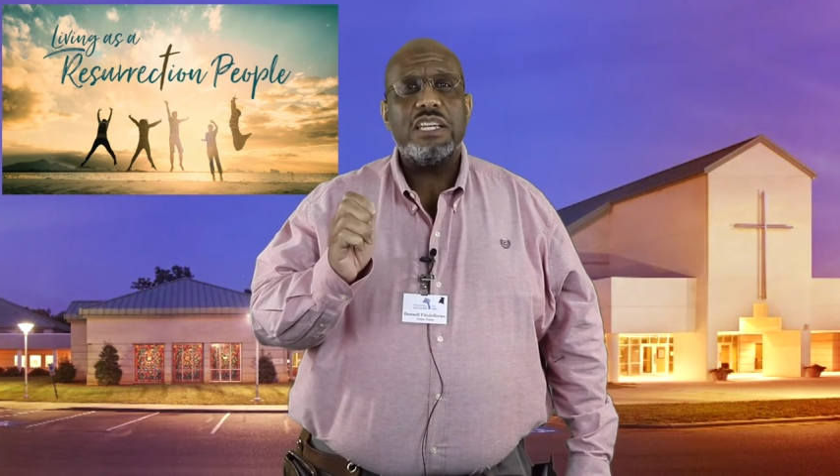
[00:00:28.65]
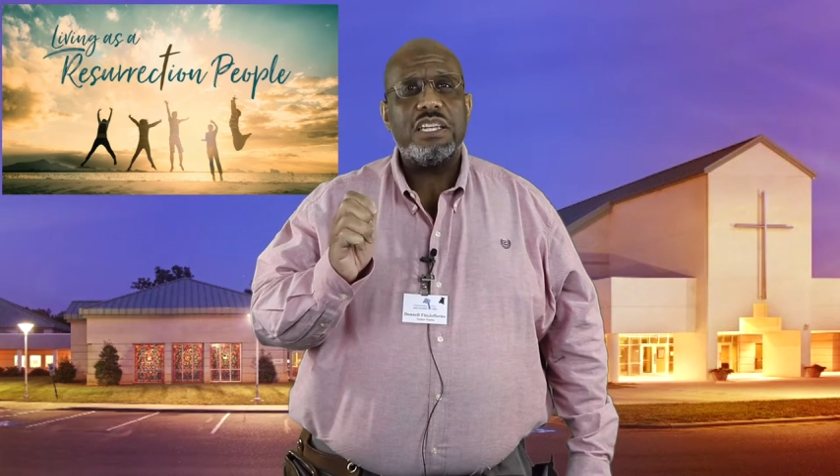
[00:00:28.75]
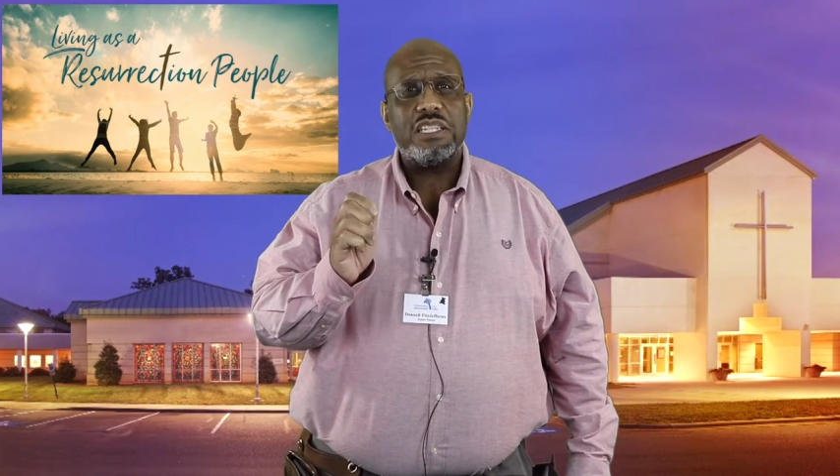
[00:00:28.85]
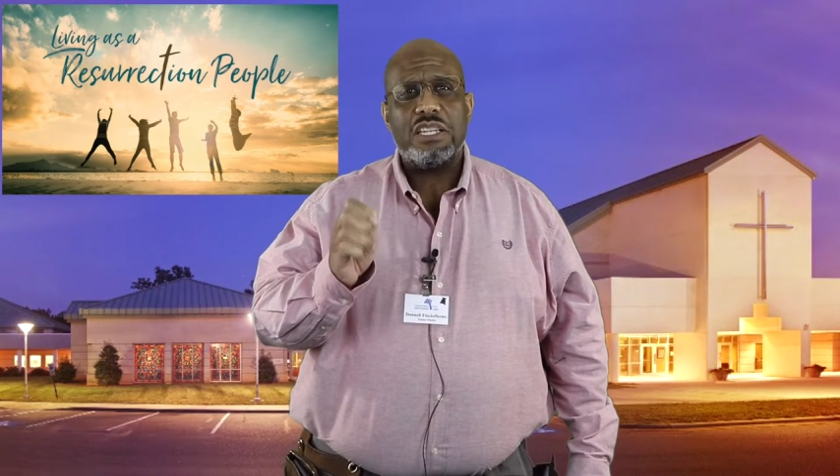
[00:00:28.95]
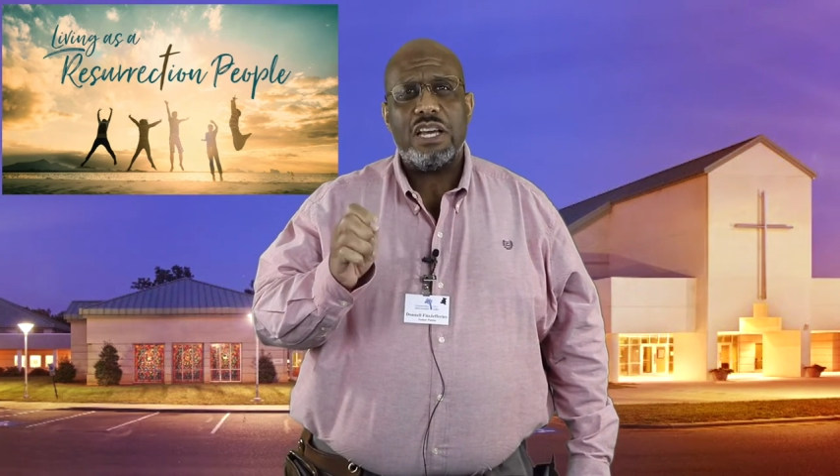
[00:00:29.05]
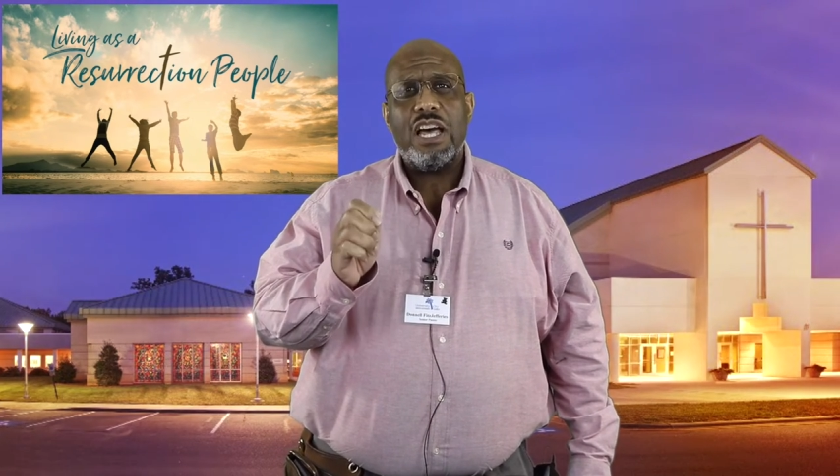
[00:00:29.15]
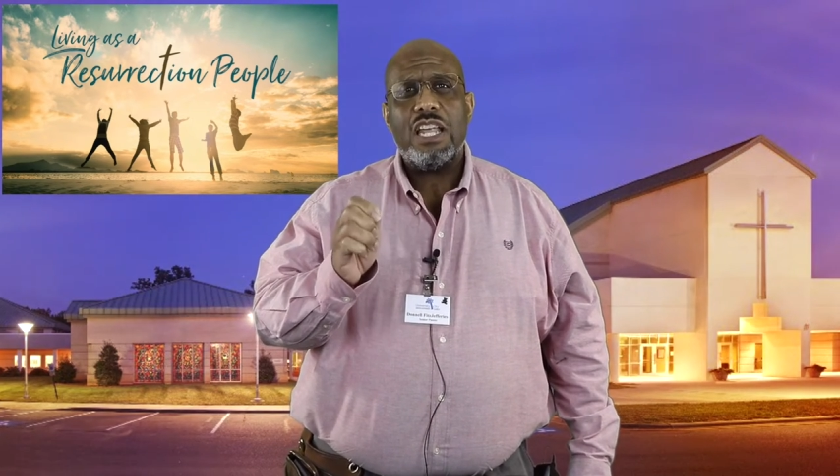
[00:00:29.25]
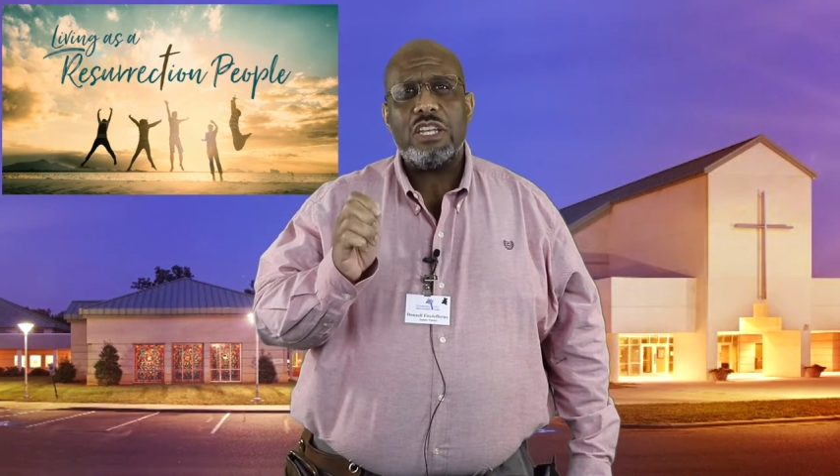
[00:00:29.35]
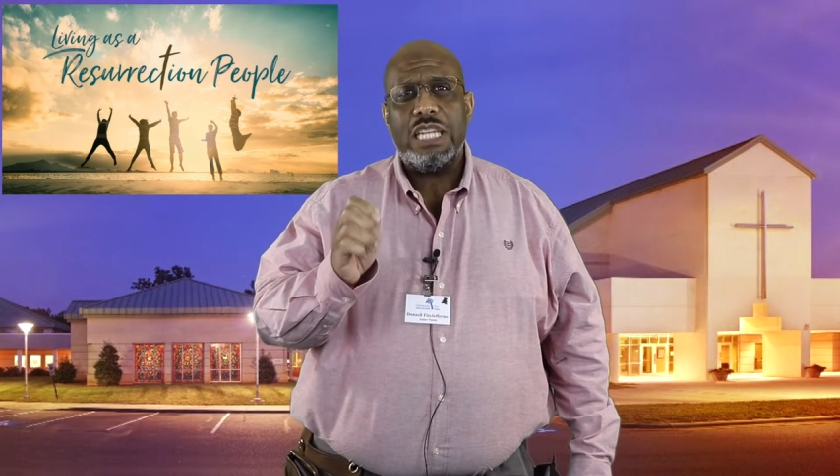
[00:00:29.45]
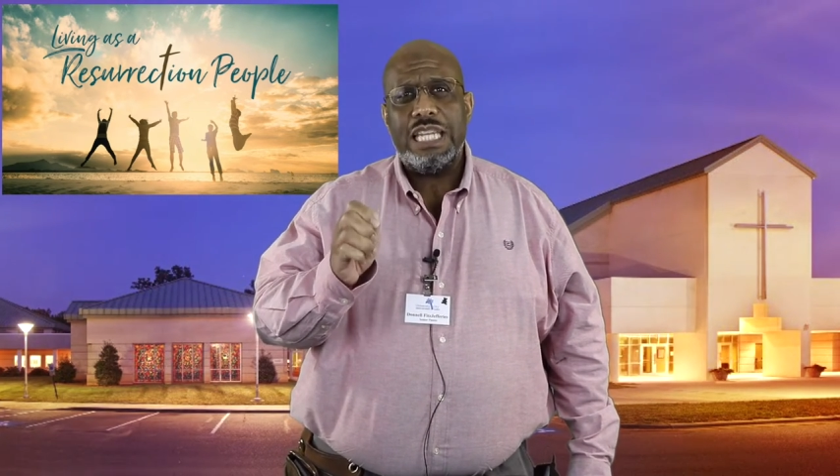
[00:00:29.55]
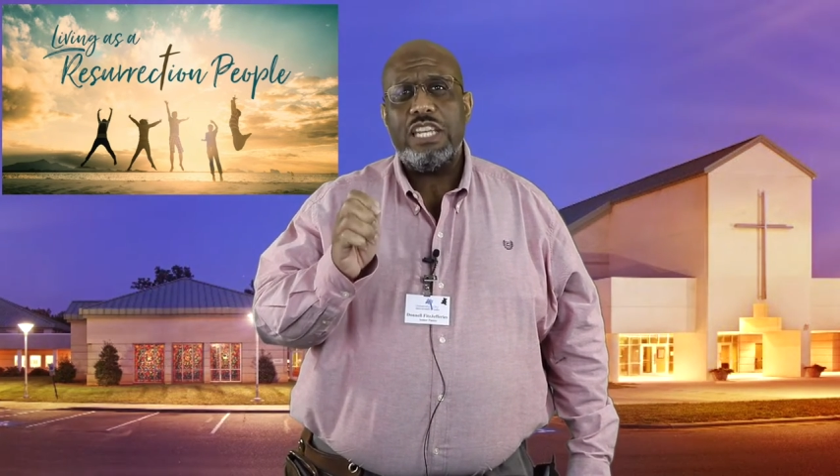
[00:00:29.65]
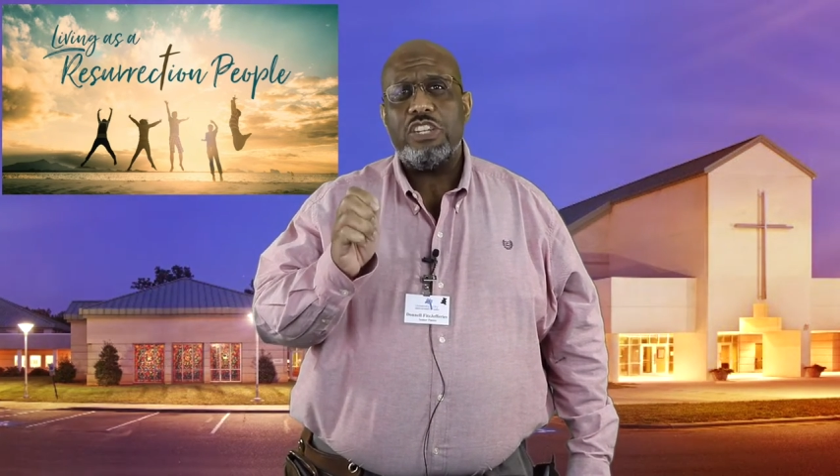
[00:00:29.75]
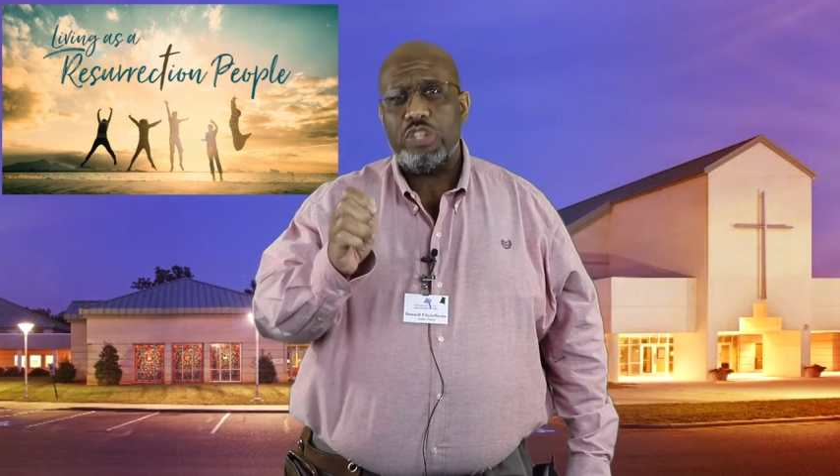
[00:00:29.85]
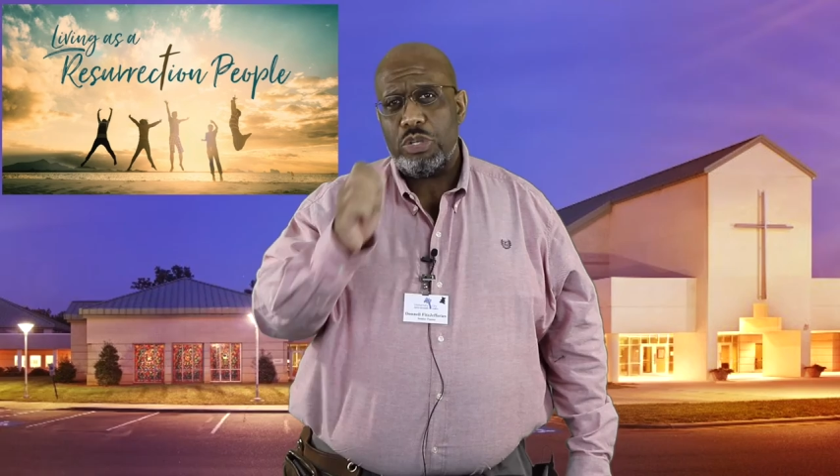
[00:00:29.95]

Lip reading: Because God needs